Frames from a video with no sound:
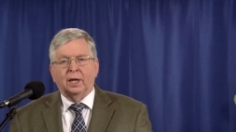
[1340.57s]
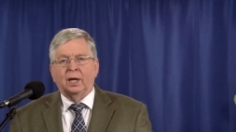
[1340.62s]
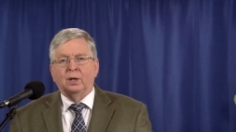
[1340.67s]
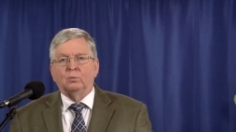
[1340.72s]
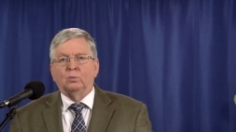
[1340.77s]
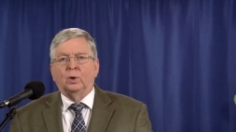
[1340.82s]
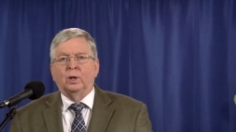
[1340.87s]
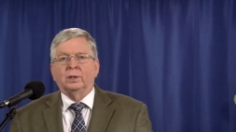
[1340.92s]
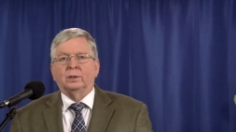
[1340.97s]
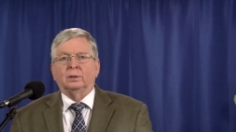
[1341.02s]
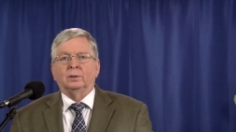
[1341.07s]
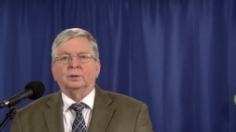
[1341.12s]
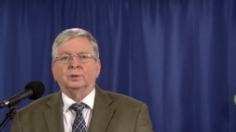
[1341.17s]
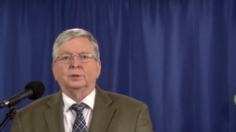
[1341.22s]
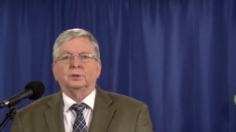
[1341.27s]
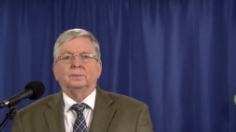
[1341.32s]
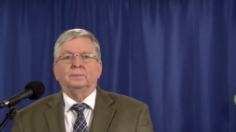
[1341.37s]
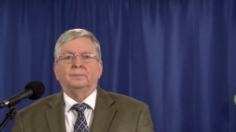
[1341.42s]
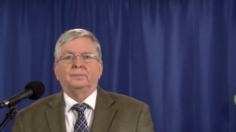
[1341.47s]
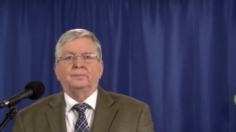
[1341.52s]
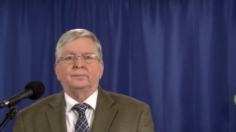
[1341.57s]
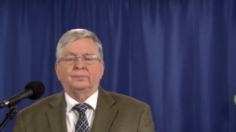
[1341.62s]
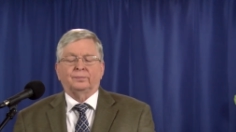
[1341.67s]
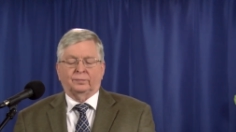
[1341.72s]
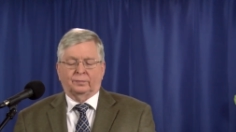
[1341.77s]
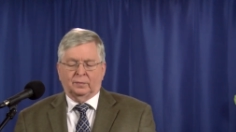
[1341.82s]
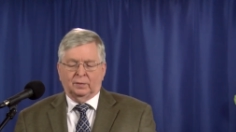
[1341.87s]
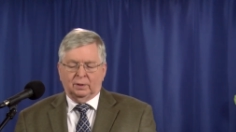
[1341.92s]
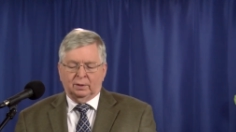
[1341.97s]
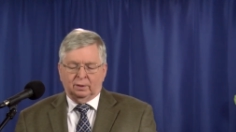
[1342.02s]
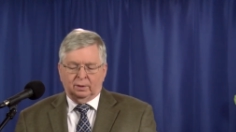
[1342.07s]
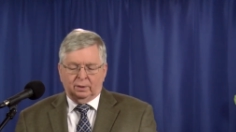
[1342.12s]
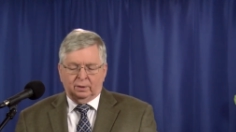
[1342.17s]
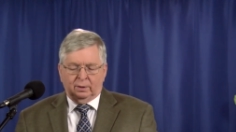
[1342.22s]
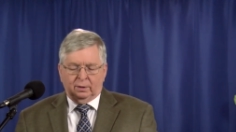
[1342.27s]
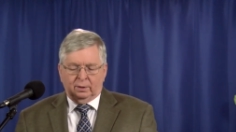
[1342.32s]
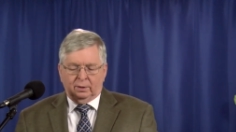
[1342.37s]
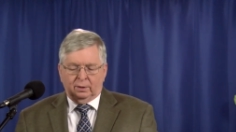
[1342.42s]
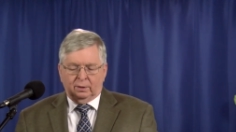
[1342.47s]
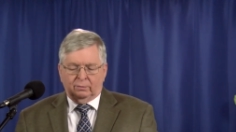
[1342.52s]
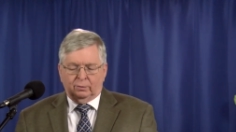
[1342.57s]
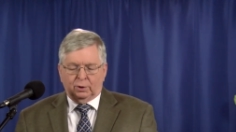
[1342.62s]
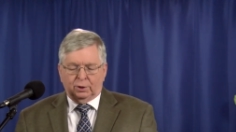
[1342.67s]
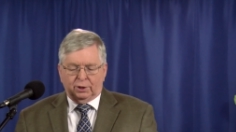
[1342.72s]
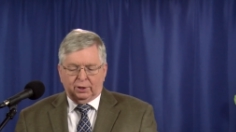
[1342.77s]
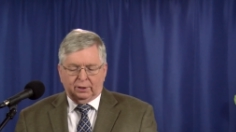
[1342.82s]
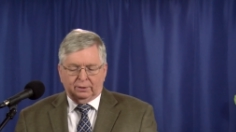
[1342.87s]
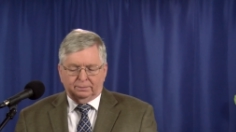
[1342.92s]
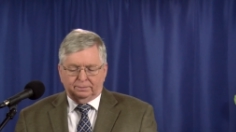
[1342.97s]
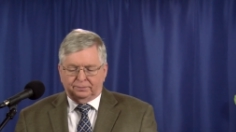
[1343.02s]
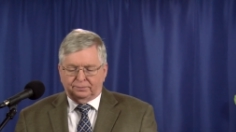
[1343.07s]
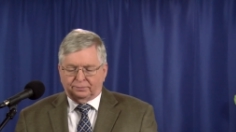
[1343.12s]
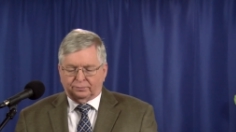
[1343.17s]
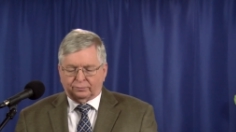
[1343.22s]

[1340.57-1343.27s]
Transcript: and wonders. Verse 10